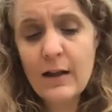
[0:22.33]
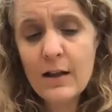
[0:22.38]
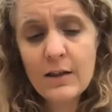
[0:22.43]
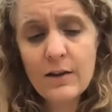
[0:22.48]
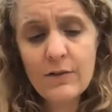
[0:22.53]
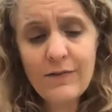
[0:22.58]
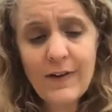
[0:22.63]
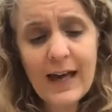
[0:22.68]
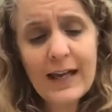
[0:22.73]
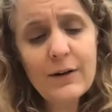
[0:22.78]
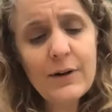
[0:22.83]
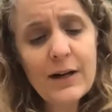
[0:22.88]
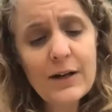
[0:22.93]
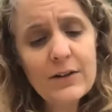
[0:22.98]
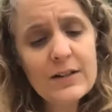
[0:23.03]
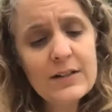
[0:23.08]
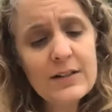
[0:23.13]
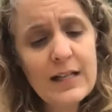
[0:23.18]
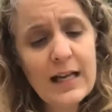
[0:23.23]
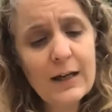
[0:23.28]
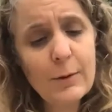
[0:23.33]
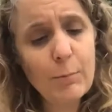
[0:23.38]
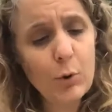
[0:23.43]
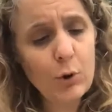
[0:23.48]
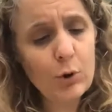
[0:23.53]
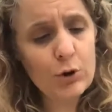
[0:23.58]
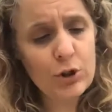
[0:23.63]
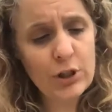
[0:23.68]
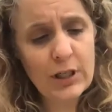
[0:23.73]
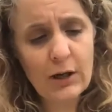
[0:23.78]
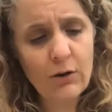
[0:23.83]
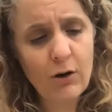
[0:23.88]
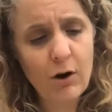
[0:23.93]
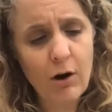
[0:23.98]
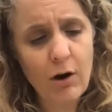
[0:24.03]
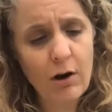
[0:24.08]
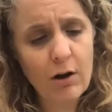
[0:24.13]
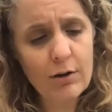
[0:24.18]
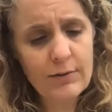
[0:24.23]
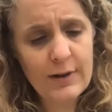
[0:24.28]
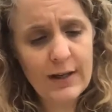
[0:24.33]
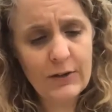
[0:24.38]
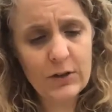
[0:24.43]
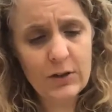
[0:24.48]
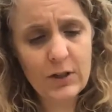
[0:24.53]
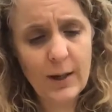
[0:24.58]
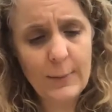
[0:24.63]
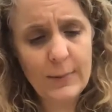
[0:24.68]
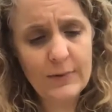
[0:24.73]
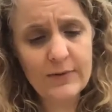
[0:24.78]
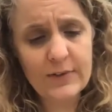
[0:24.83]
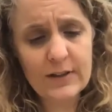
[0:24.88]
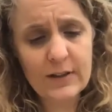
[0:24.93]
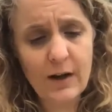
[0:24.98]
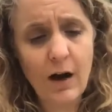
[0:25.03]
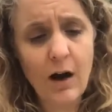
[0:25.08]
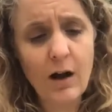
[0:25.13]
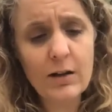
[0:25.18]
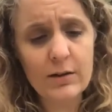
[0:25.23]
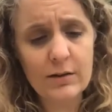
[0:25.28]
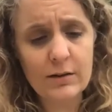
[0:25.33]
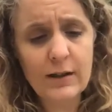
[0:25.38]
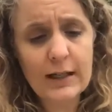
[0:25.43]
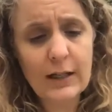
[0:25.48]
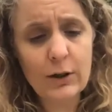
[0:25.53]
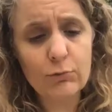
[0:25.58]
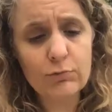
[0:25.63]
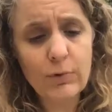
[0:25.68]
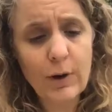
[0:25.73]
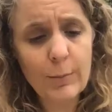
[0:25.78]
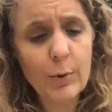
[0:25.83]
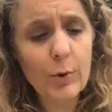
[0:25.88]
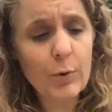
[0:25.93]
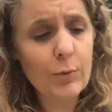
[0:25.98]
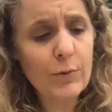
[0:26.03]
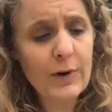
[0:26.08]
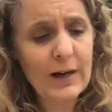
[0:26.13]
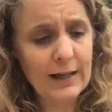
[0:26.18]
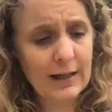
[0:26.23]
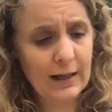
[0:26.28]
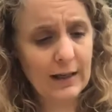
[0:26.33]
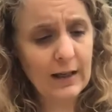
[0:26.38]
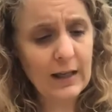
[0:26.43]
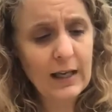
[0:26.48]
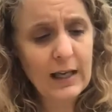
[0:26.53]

The fat around his neck bulged out all around the top of his collar like a rubber ring.